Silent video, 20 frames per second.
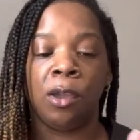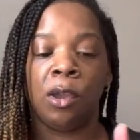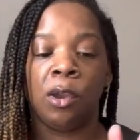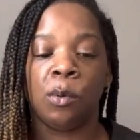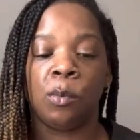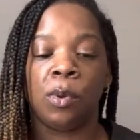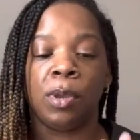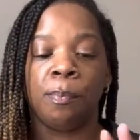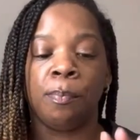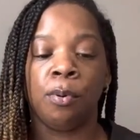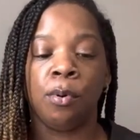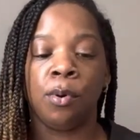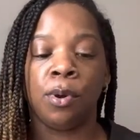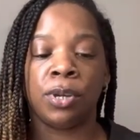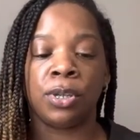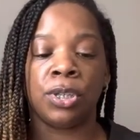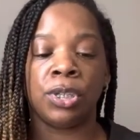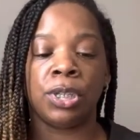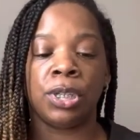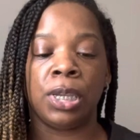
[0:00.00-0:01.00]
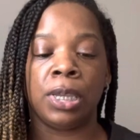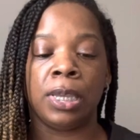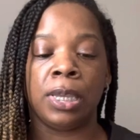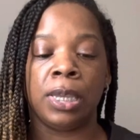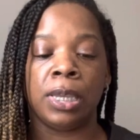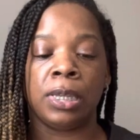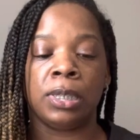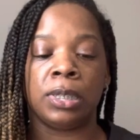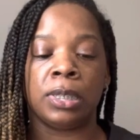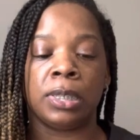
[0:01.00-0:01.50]
report sheet.
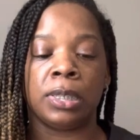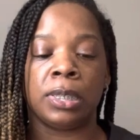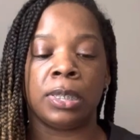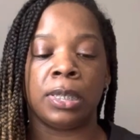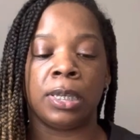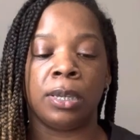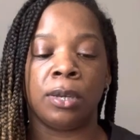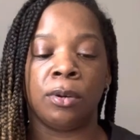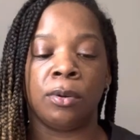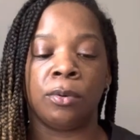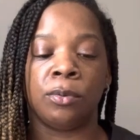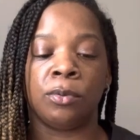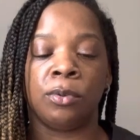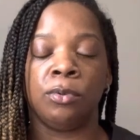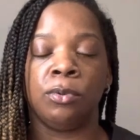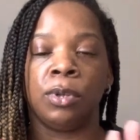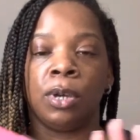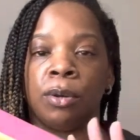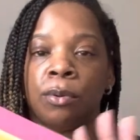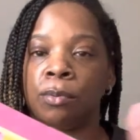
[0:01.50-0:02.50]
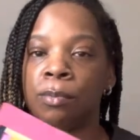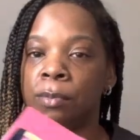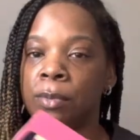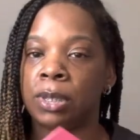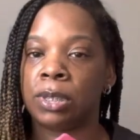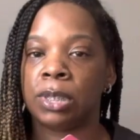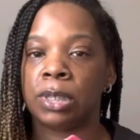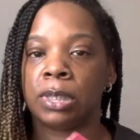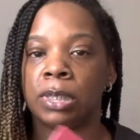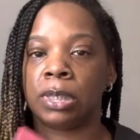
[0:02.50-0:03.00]
It just tell, you know, it
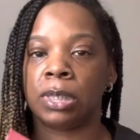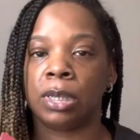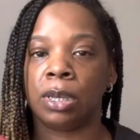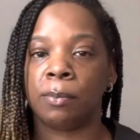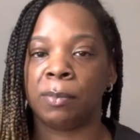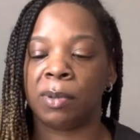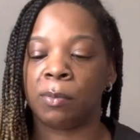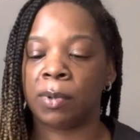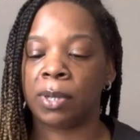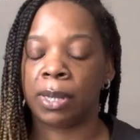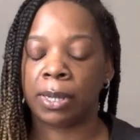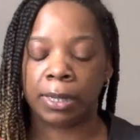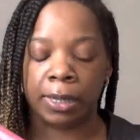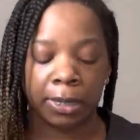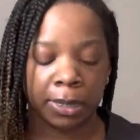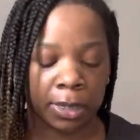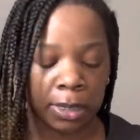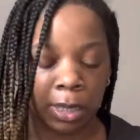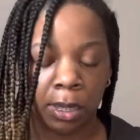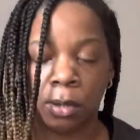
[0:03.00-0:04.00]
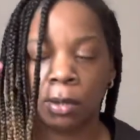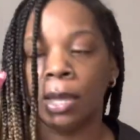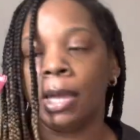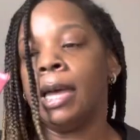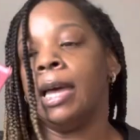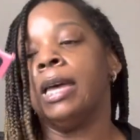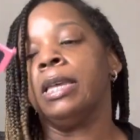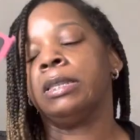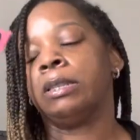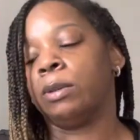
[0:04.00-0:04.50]
just tell me what I need to know.
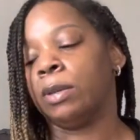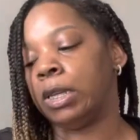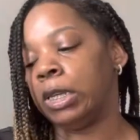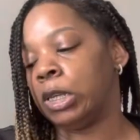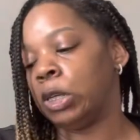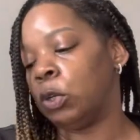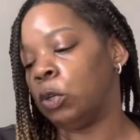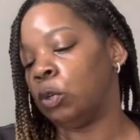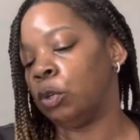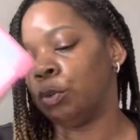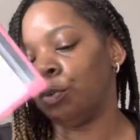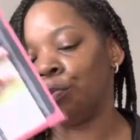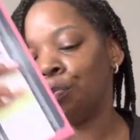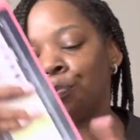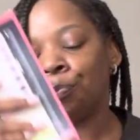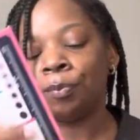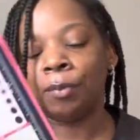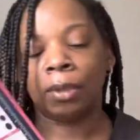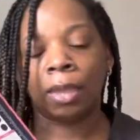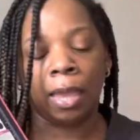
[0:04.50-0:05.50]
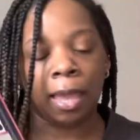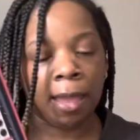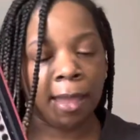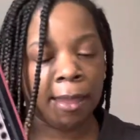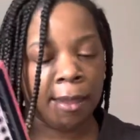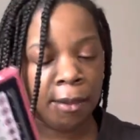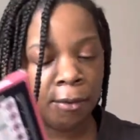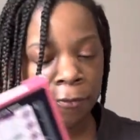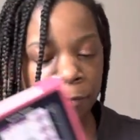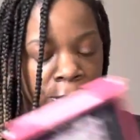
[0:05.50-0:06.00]
So anywho, I
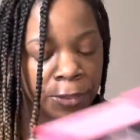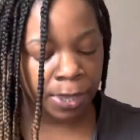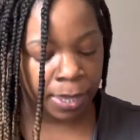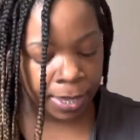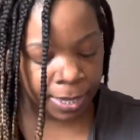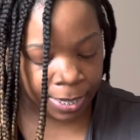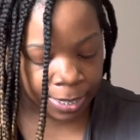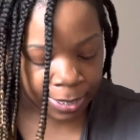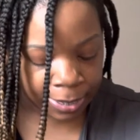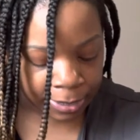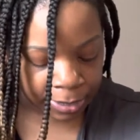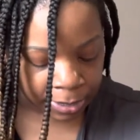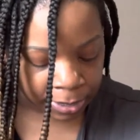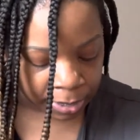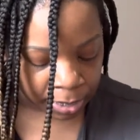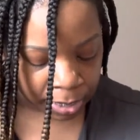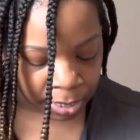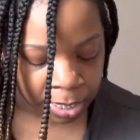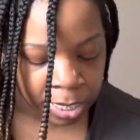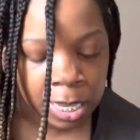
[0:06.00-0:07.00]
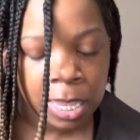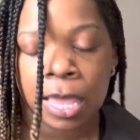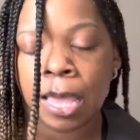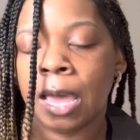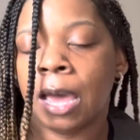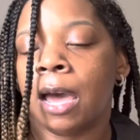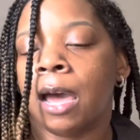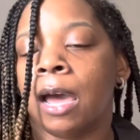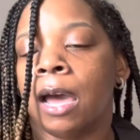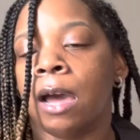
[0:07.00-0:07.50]
have that.
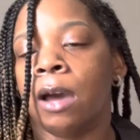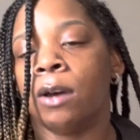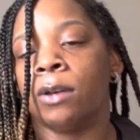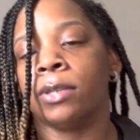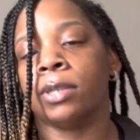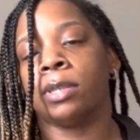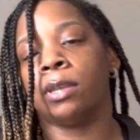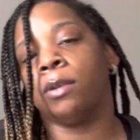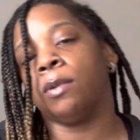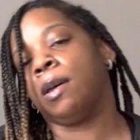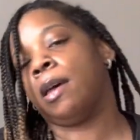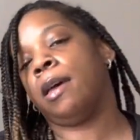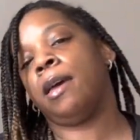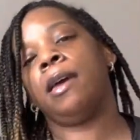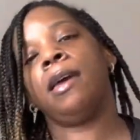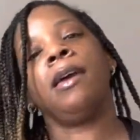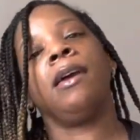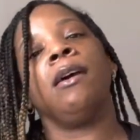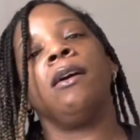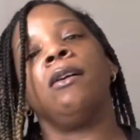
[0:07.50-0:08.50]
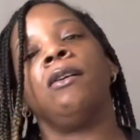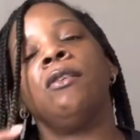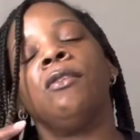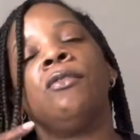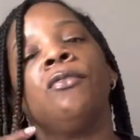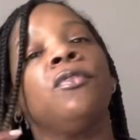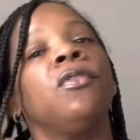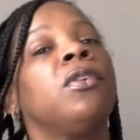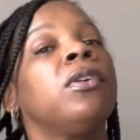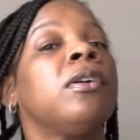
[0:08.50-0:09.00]
I also have
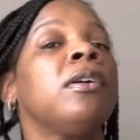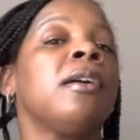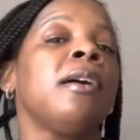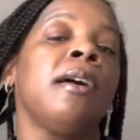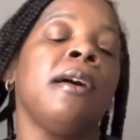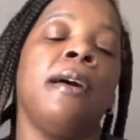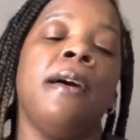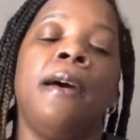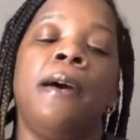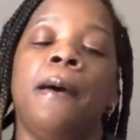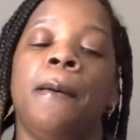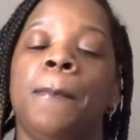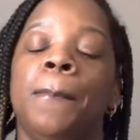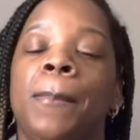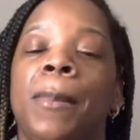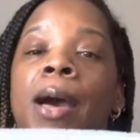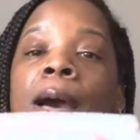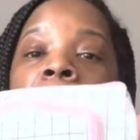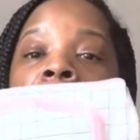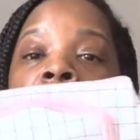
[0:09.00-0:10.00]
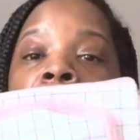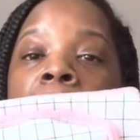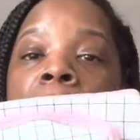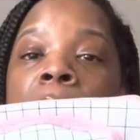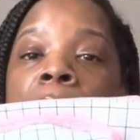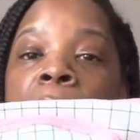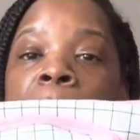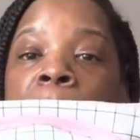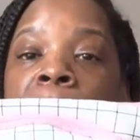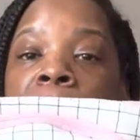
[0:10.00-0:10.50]

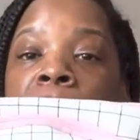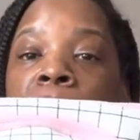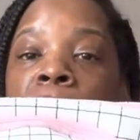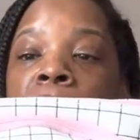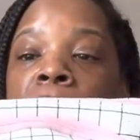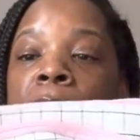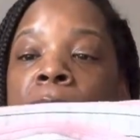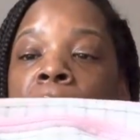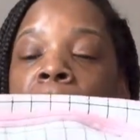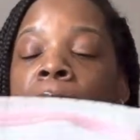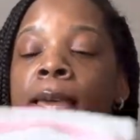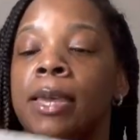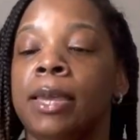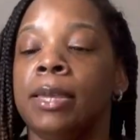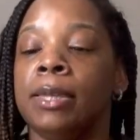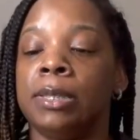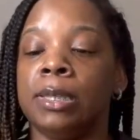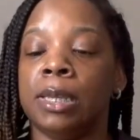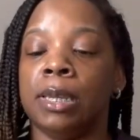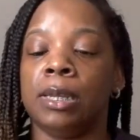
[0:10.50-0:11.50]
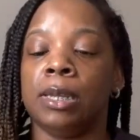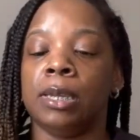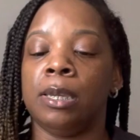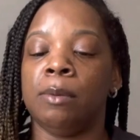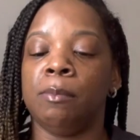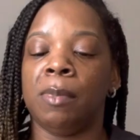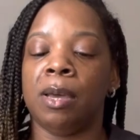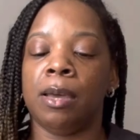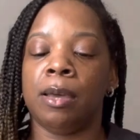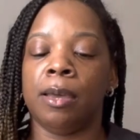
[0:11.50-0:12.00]
my pencil case, and
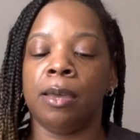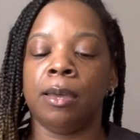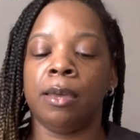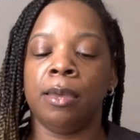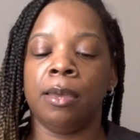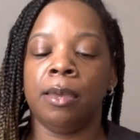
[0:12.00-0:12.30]
in my